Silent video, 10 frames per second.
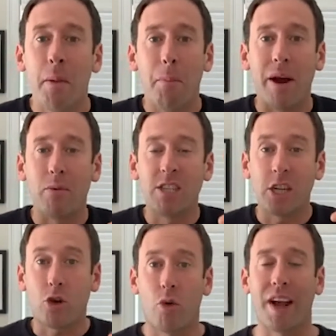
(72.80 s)
But it was a
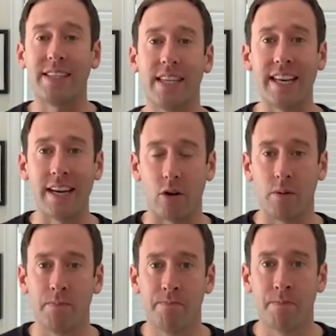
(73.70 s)
crazy year,
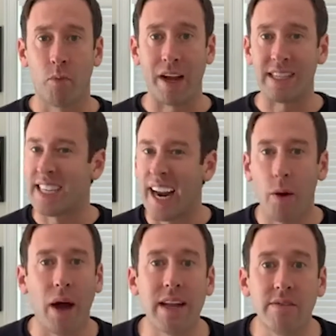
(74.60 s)
right? It's not how
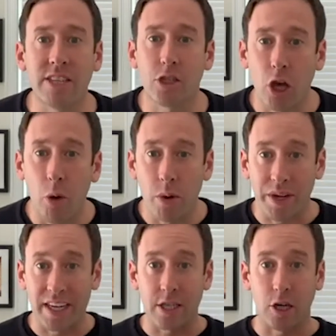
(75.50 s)
any of us thought we were going
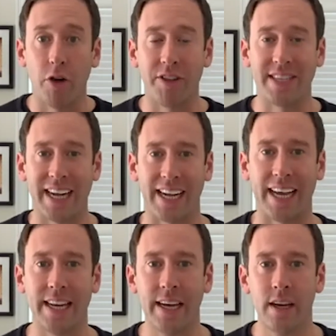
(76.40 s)
to start this decade.
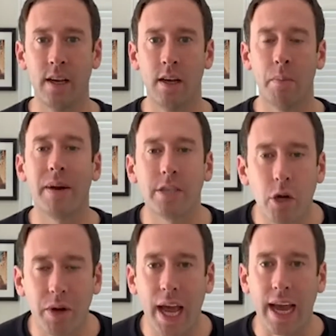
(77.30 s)
But it's
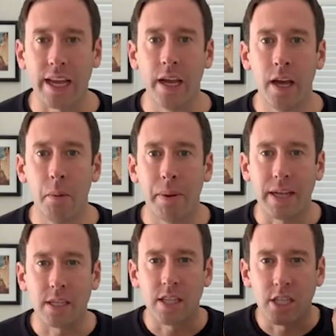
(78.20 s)
okay
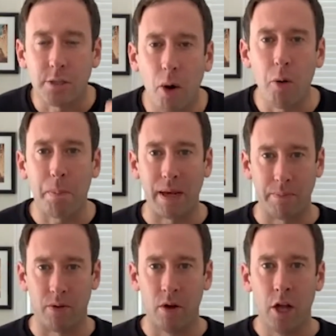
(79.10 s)
because the smart
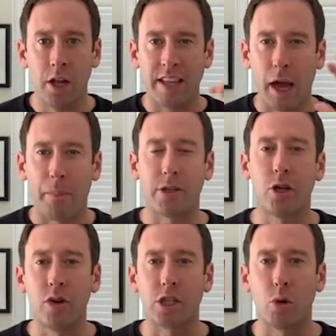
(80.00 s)
people, the
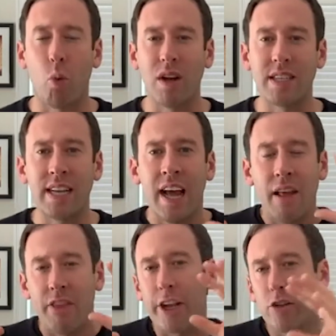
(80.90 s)
opportunists, the ones
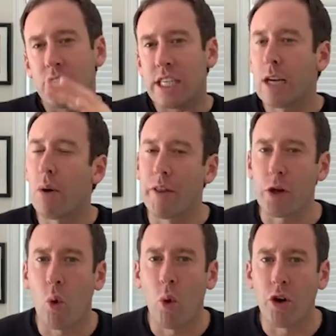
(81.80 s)
that could see around the
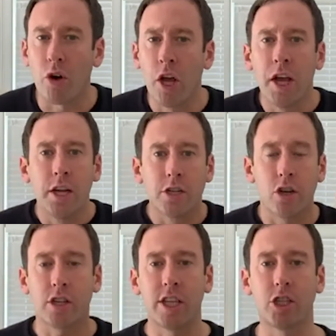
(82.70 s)
corner,
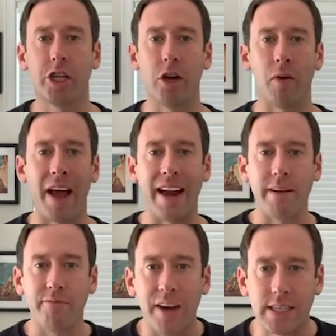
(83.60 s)
took this year and
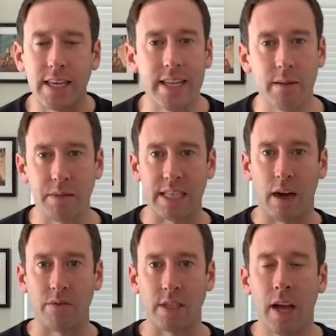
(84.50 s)
invested in
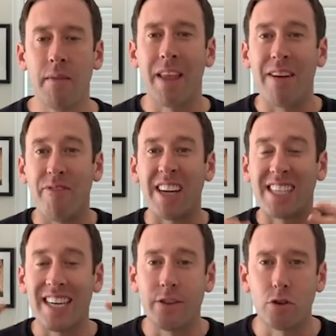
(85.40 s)
themselves, invested
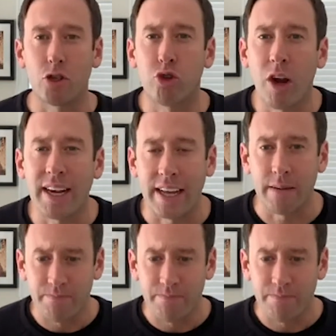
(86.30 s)
in their training,